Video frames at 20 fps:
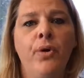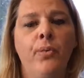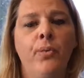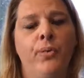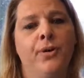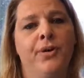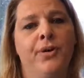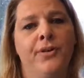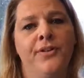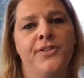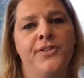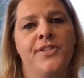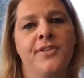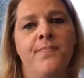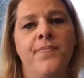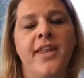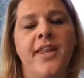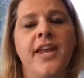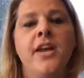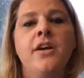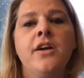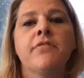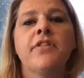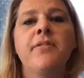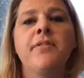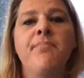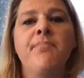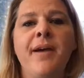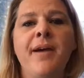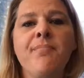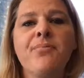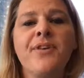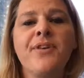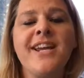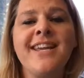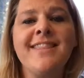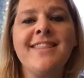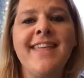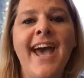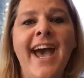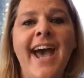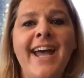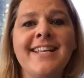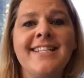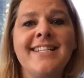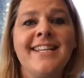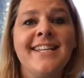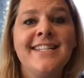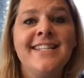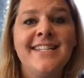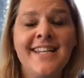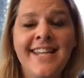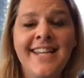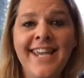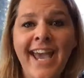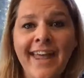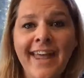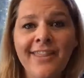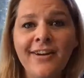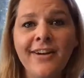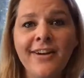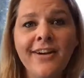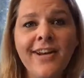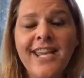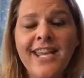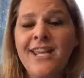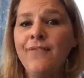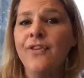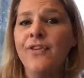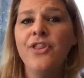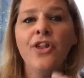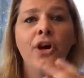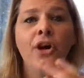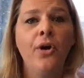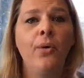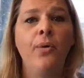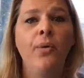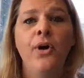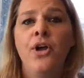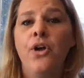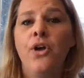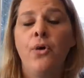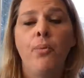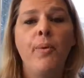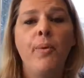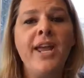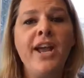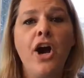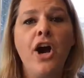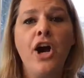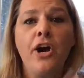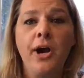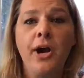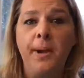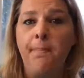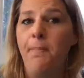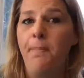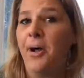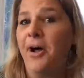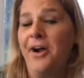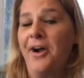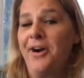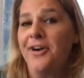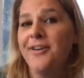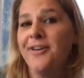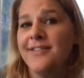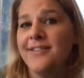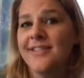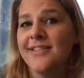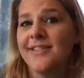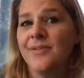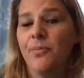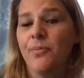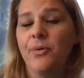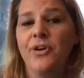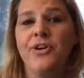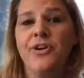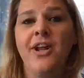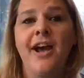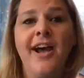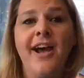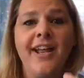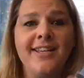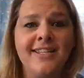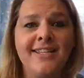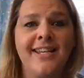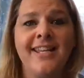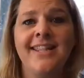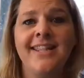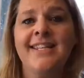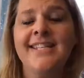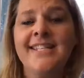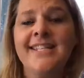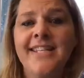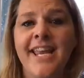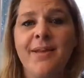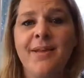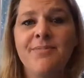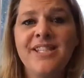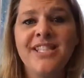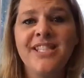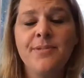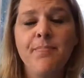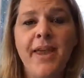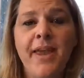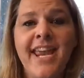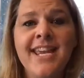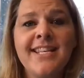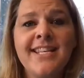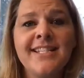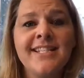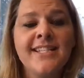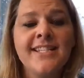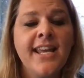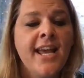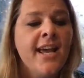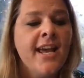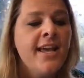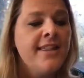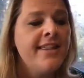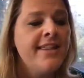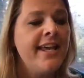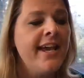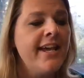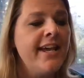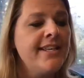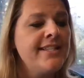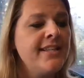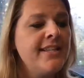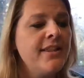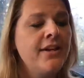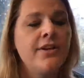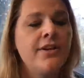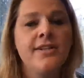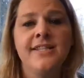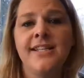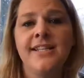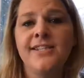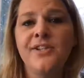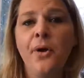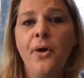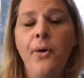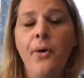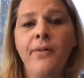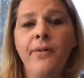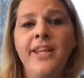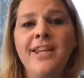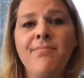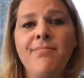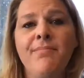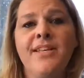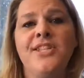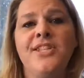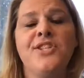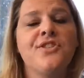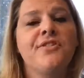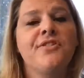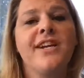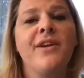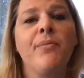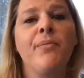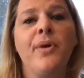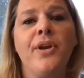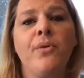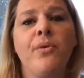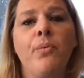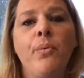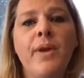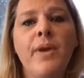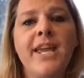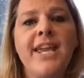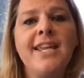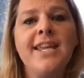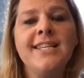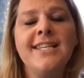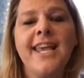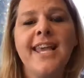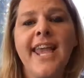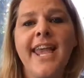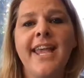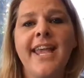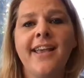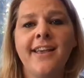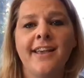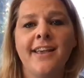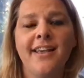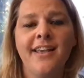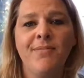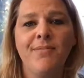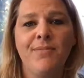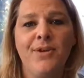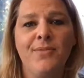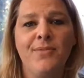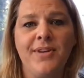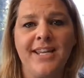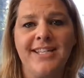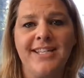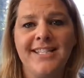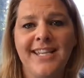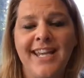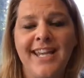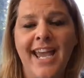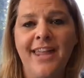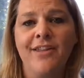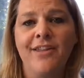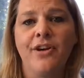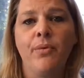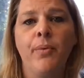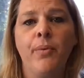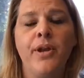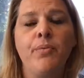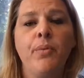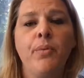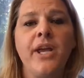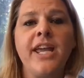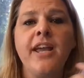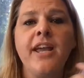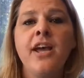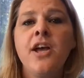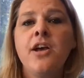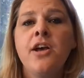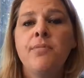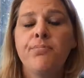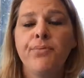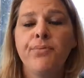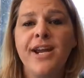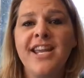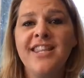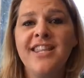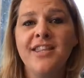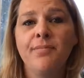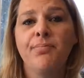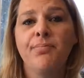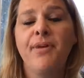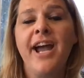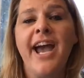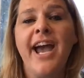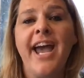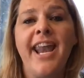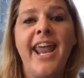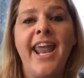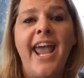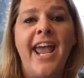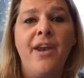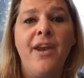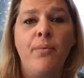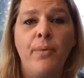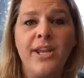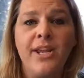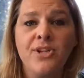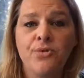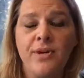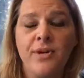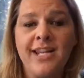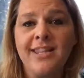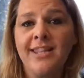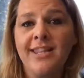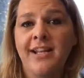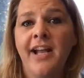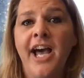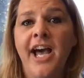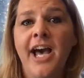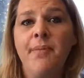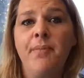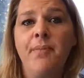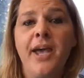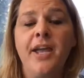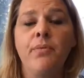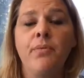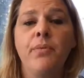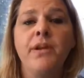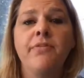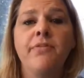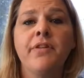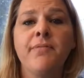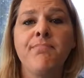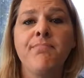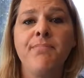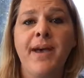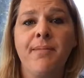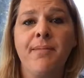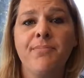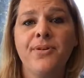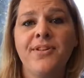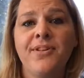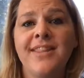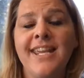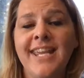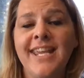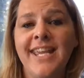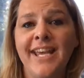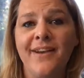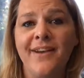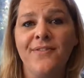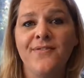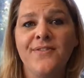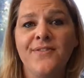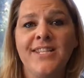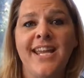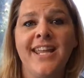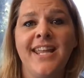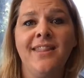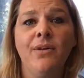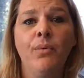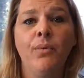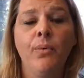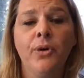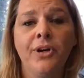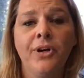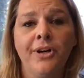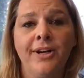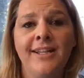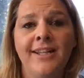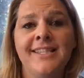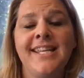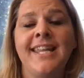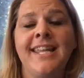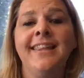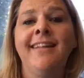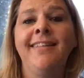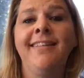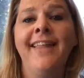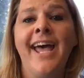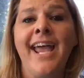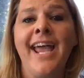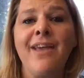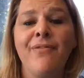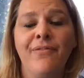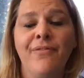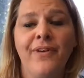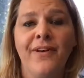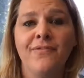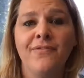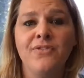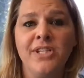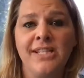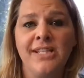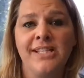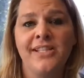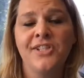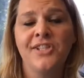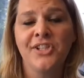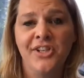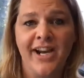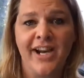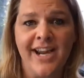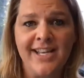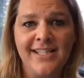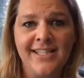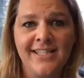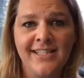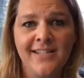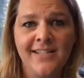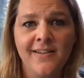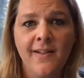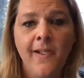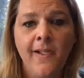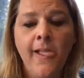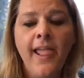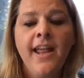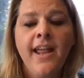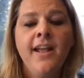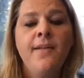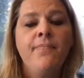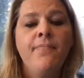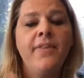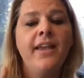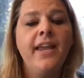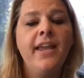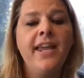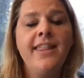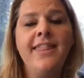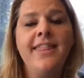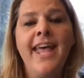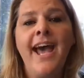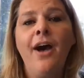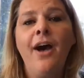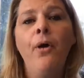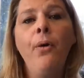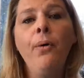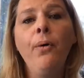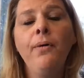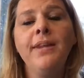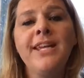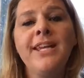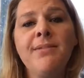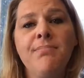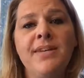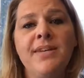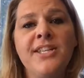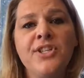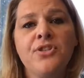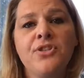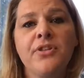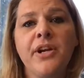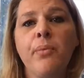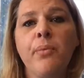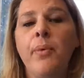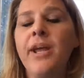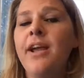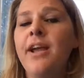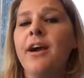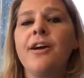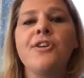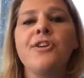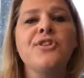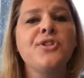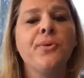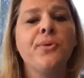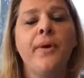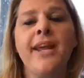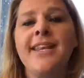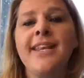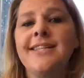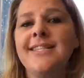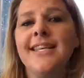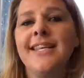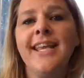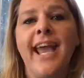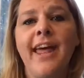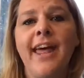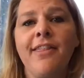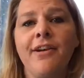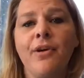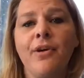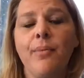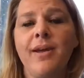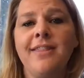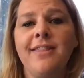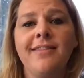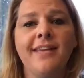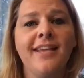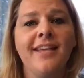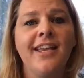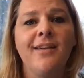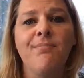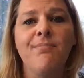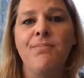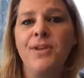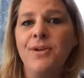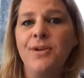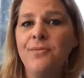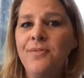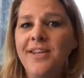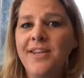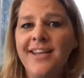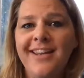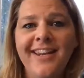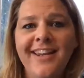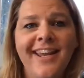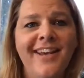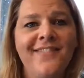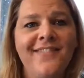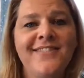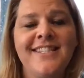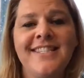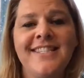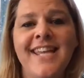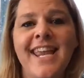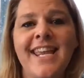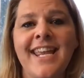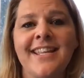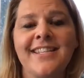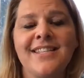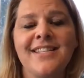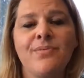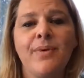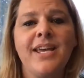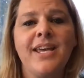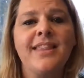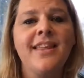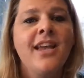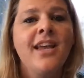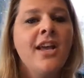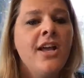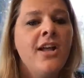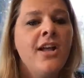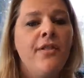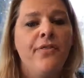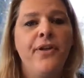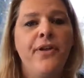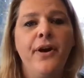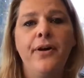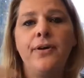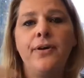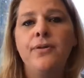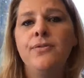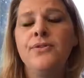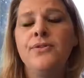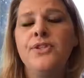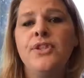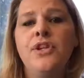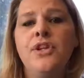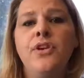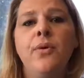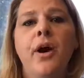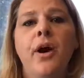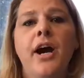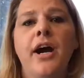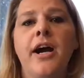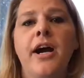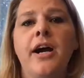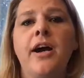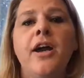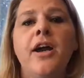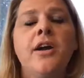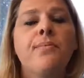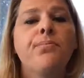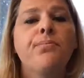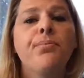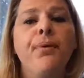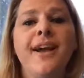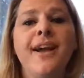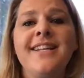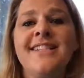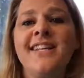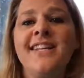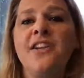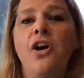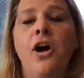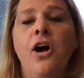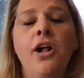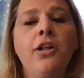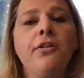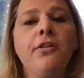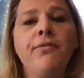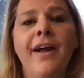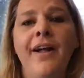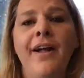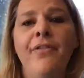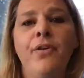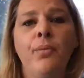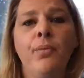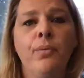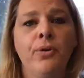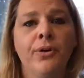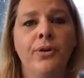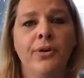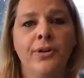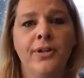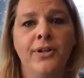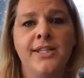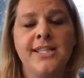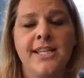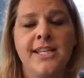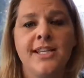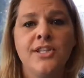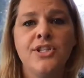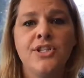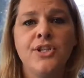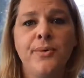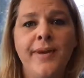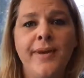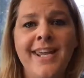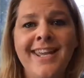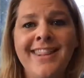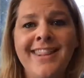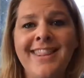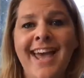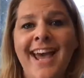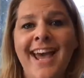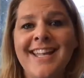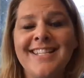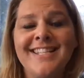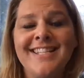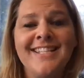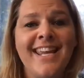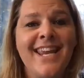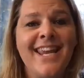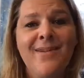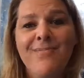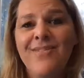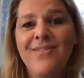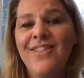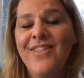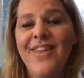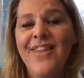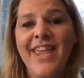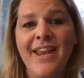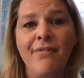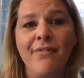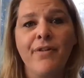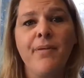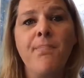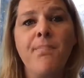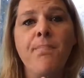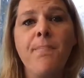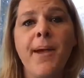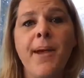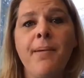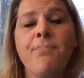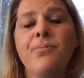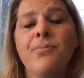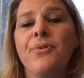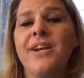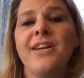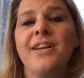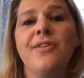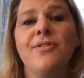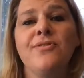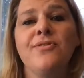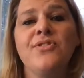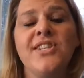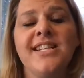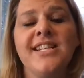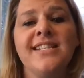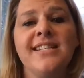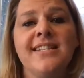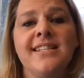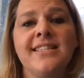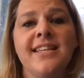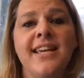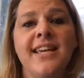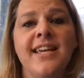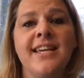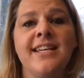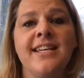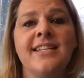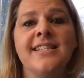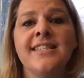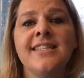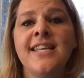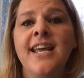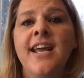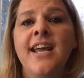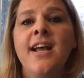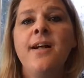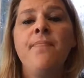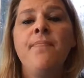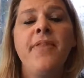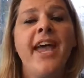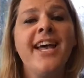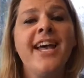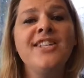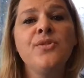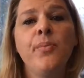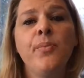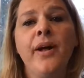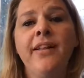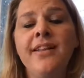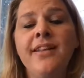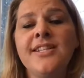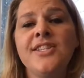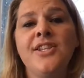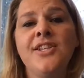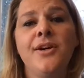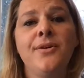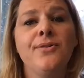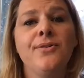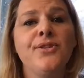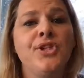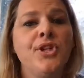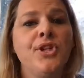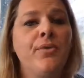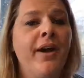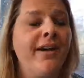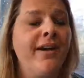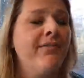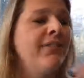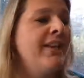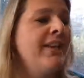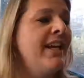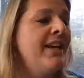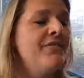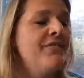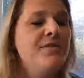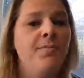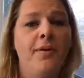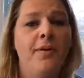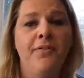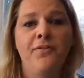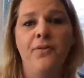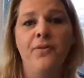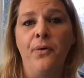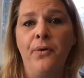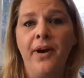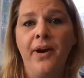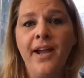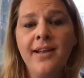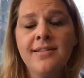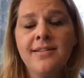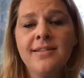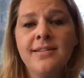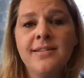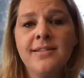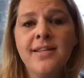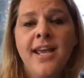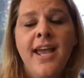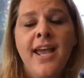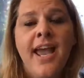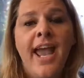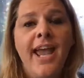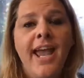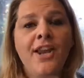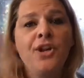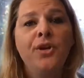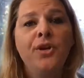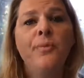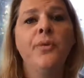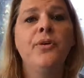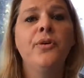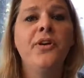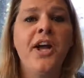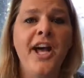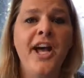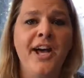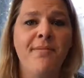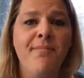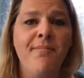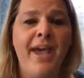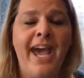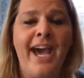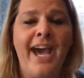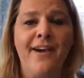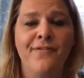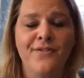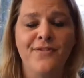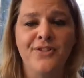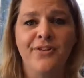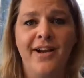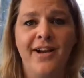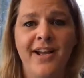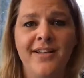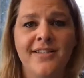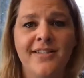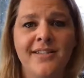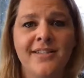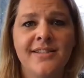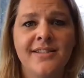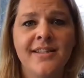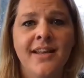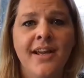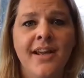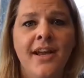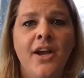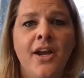the world, remembering that together, even though we are apart, we're not in the same space, that there's this holy mystery when we take communion together, when we break the bread and we drink the cup and we remember the gift and the words and the life of Jesus Christ. In that holy mystery, we are joined together with the communion of saints, with those who are present all around the world doing that same thing, remembering who Jesus is, as well as those who have lived before us and who will come after us.